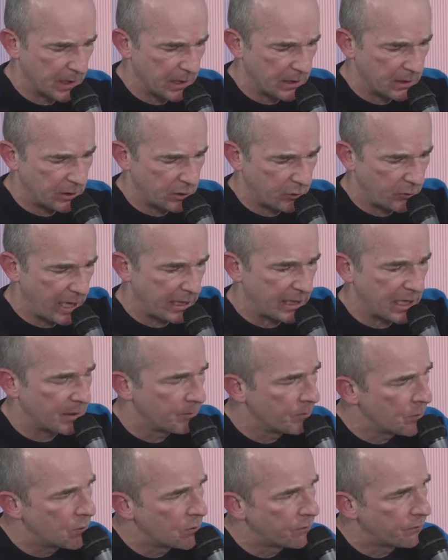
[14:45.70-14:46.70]

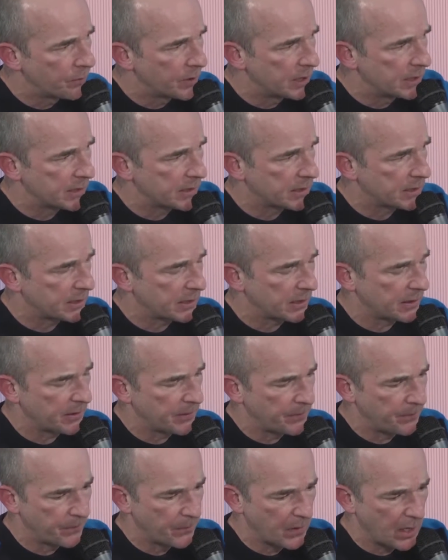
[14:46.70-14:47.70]
tracking movements
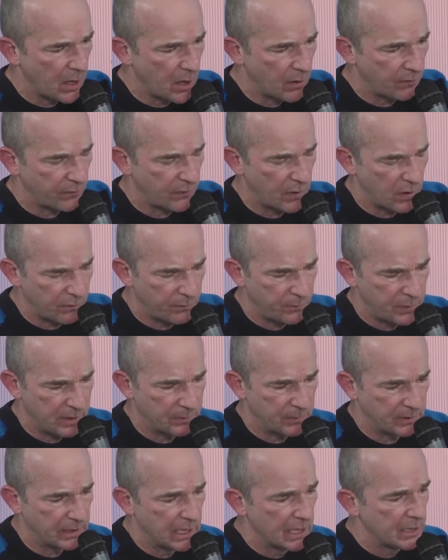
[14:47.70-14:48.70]
of
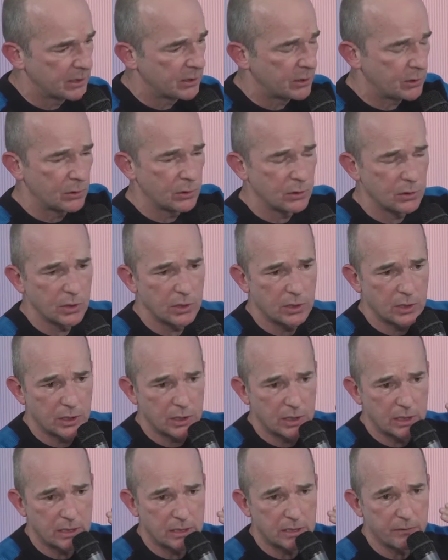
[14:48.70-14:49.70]
people, to
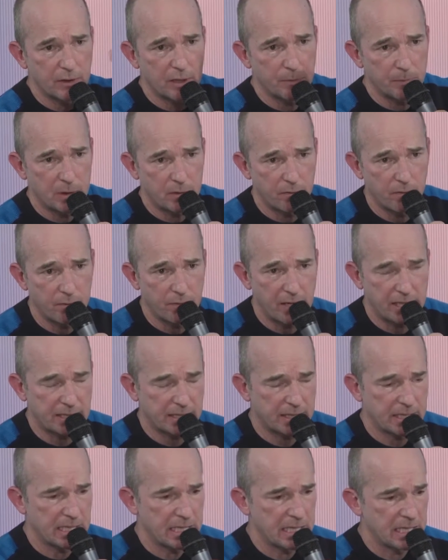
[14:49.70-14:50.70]
development of a
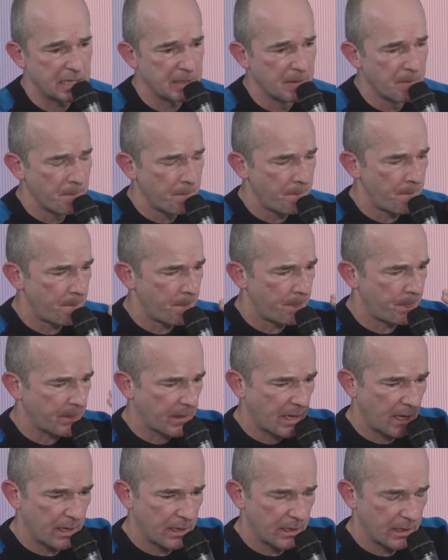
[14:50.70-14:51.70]
vaccine,
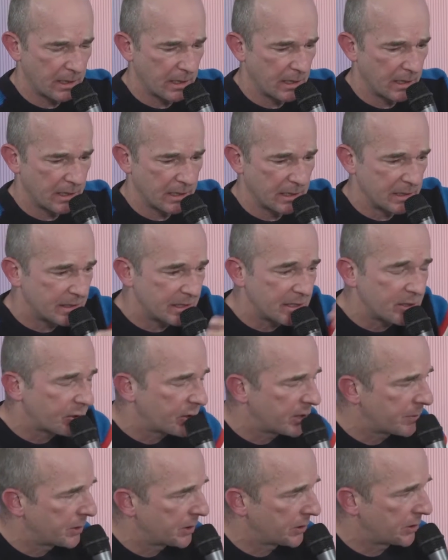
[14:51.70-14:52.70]

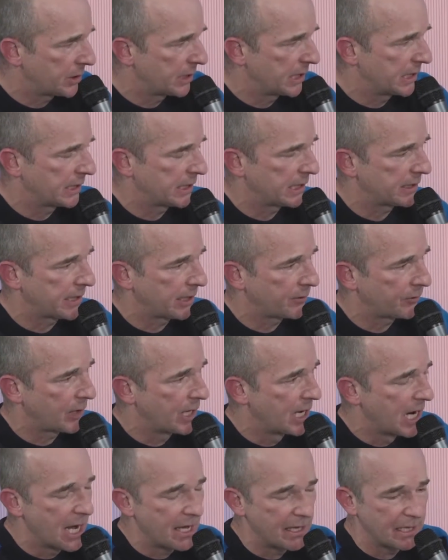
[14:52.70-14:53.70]
distributing it,
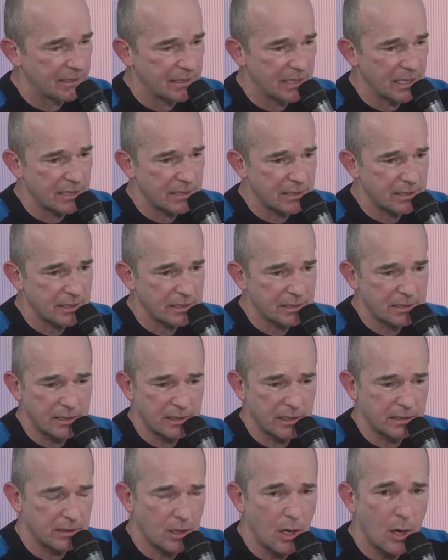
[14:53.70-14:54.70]
etc. That's
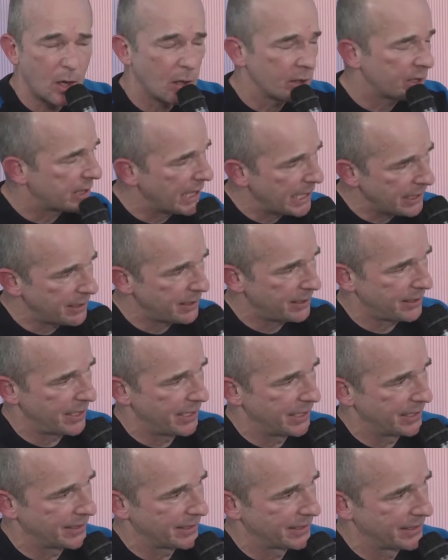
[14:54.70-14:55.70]
all data
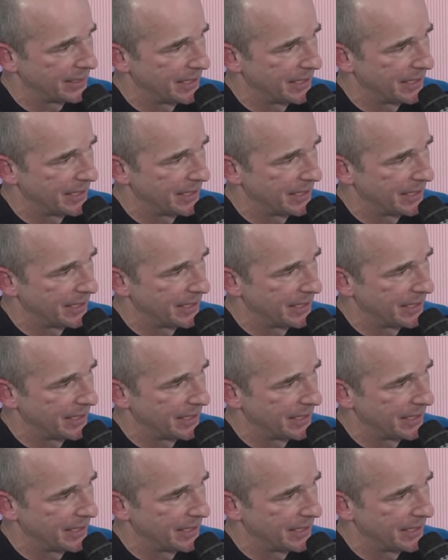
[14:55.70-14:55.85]
science.